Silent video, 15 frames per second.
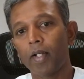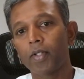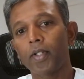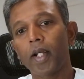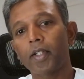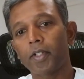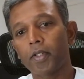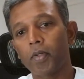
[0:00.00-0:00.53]
So
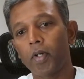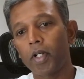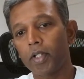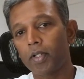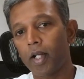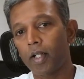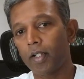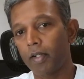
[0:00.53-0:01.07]
as a
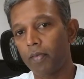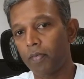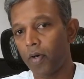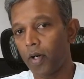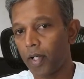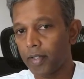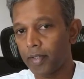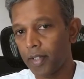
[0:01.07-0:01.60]
solution architect,
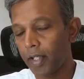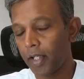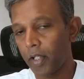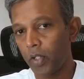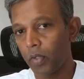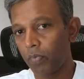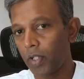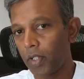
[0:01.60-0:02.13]
what exactly
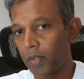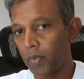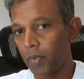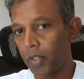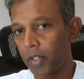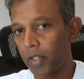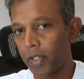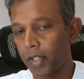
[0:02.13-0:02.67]
you will
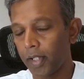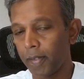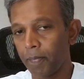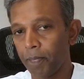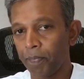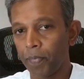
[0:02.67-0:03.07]
do here?